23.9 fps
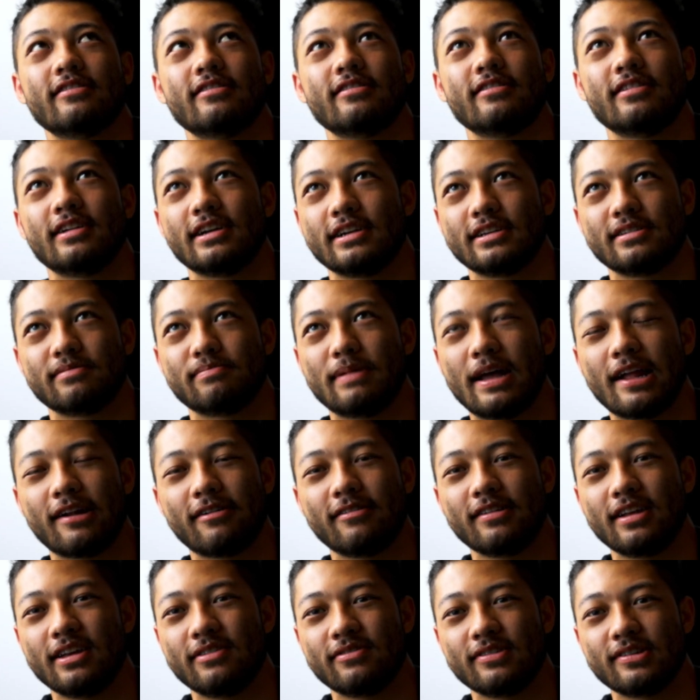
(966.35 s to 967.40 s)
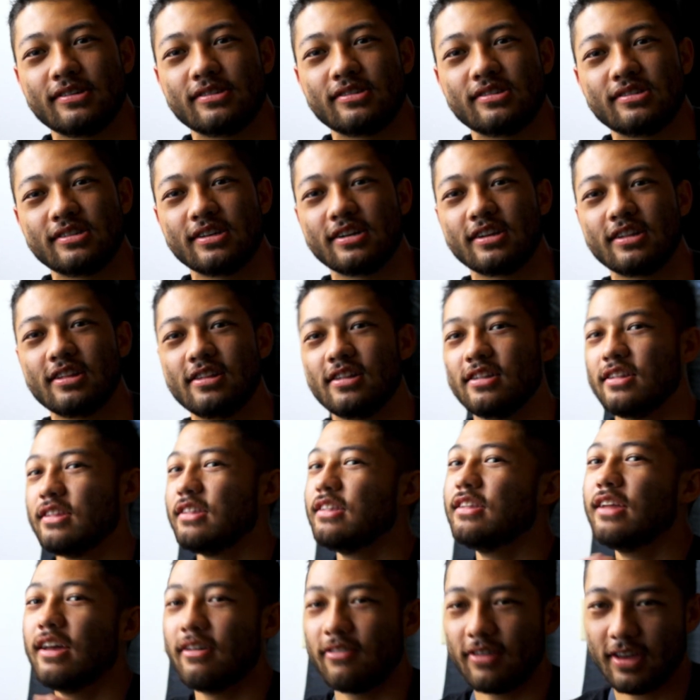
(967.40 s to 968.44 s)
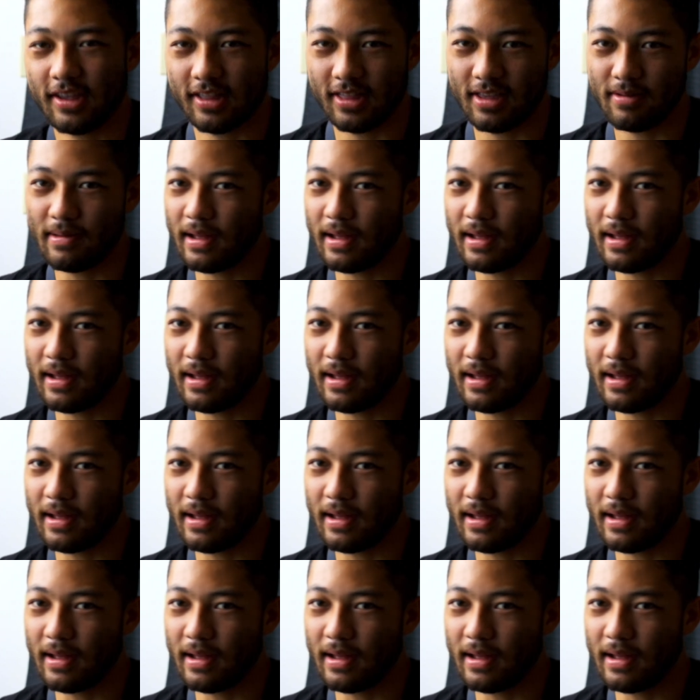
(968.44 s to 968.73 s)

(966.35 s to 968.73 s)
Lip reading: like, battery life is significantly